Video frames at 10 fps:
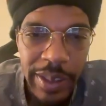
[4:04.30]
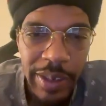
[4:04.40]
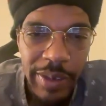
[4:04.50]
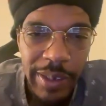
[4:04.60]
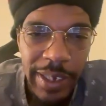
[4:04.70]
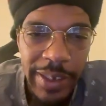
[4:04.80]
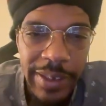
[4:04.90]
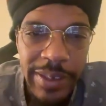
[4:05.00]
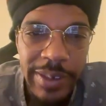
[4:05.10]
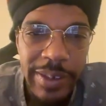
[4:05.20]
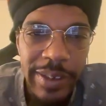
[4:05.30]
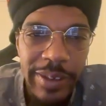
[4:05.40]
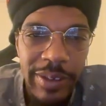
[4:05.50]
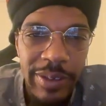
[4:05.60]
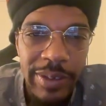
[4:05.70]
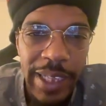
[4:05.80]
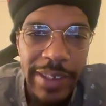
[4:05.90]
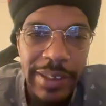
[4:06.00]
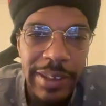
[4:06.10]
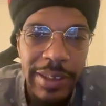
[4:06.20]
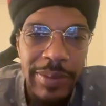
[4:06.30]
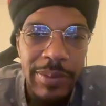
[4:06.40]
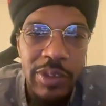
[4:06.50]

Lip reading: Okay? So that's the